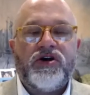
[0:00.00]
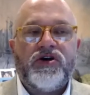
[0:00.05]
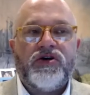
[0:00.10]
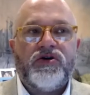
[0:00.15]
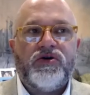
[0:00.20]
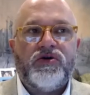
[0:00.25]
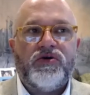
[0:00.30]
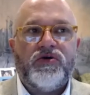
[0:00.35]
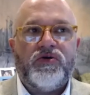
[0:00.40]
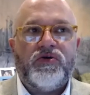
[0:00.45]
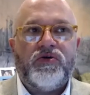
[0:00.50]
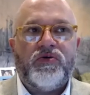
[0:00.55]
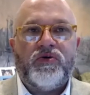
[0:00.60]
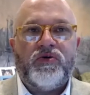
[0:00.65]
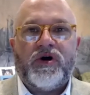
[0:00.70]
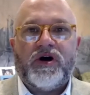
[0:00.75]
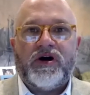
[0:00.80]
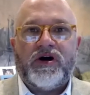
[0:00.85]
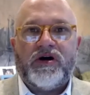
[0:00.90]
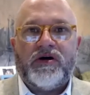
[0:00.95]
who
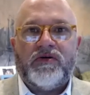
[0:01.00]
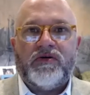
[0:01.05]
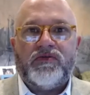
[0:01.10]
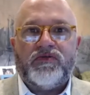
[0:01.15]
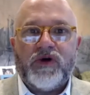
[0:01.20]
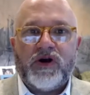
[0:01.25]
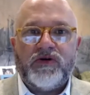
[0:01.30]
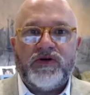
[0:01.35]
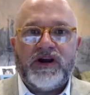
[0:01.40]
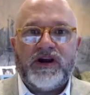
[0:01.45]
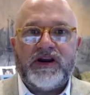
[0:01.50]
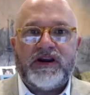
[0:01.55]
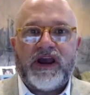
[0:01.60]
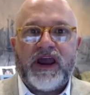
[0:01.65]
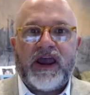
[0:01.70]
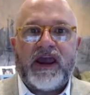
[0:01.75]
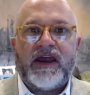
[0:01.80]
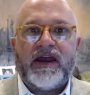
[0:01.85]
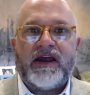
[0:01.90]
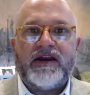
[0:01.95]
wrote it,
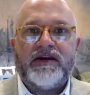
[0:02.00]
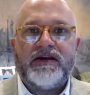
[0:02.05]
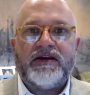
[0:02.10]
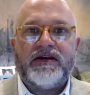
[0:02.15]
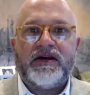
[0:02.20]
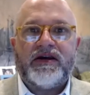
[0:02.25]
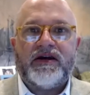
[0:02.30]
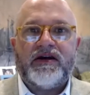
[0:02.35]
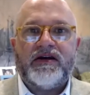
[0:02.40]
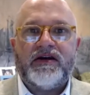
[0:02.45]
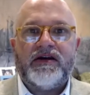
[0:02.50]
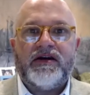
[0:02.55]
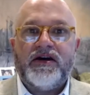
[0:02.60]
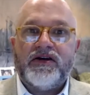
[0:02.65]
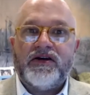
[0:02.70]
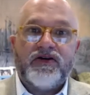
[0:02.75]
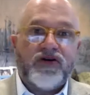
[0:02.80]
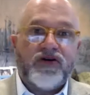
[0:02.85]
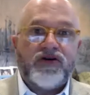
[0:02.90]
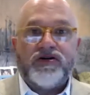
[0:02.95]
and Kurt
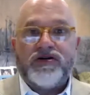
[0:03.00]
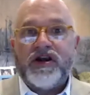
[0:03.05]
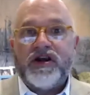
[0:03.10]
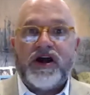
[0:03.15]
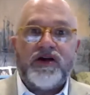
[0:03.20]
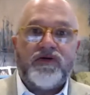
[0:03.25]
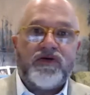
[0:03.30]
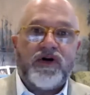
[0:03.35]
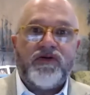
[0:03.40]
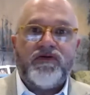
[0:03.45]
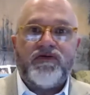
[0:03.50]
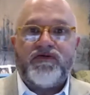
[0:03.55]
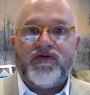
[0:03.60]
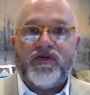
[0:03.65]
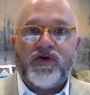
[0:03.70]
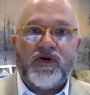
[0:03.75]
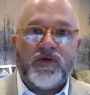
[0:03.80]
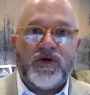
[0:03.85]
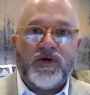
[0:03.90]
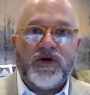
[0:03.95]
and I wrote
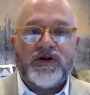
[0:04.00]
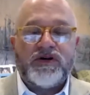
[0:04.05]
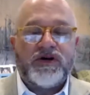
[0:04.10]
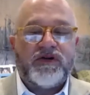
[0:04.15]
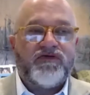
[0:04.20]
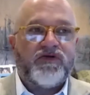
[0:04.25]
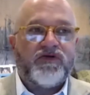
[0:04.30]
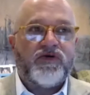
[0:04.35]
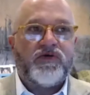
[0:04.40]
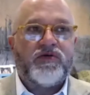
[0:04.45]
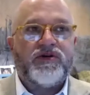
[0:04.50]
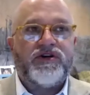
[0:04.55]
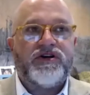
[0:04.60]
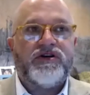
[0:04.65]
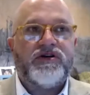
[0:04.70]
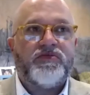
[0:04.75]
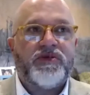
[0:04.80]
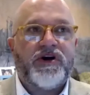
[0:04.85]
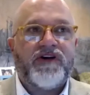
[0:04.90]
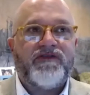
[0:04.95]
a forward and
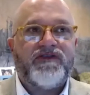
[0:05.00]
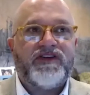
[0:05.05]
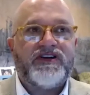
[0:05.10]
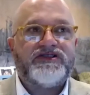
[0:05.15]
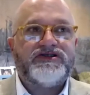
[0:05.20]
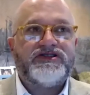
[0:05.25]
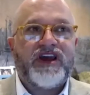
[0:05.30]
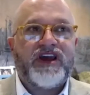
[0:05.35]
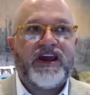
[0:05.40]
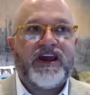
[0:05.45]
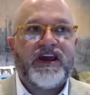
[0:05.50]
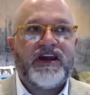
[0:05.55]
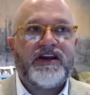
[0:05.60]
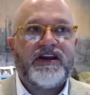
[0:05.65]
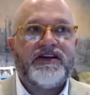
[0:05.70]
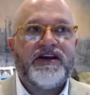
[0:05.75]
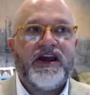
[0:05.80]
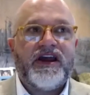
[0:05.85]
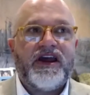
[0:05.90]
a preface, and